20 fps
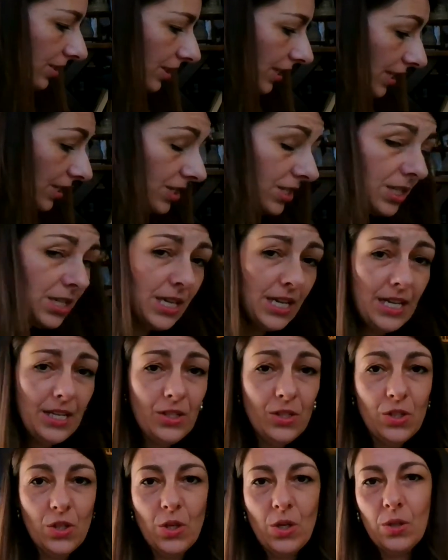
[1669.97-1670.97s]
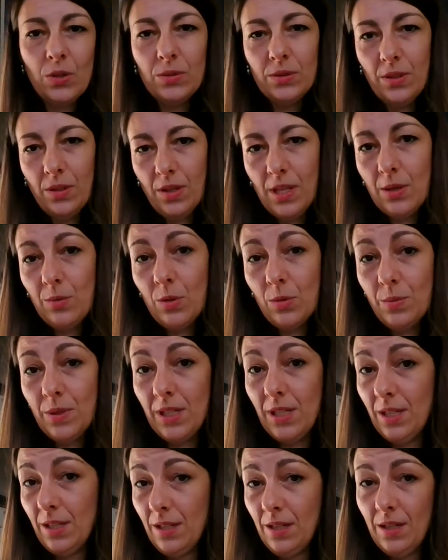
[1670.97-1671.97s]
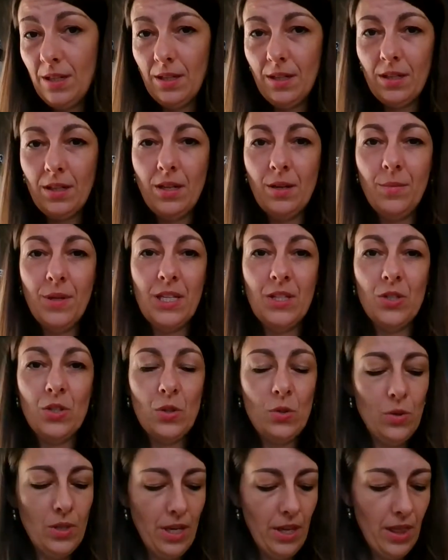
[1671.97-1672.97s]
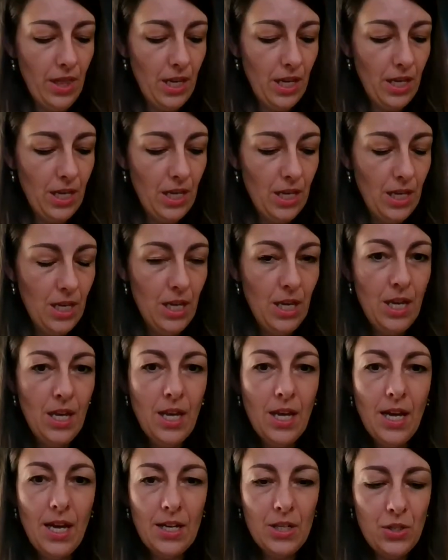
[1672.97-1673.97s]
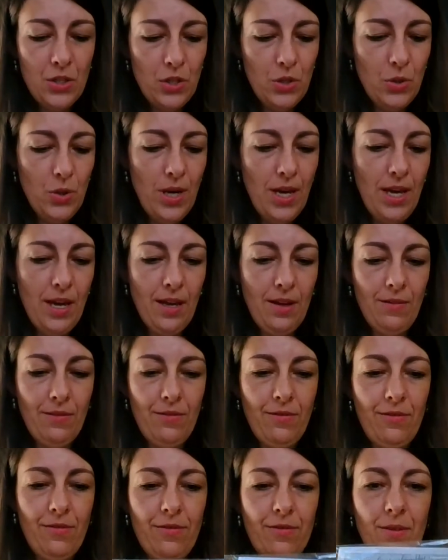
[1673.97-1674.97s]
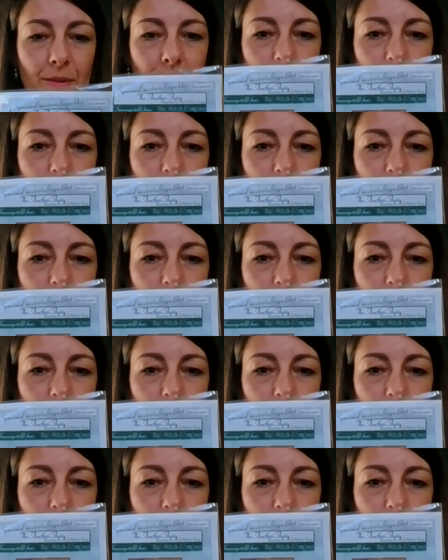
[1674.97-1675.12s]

yesterday, so they will be coming in soon, I think. I do have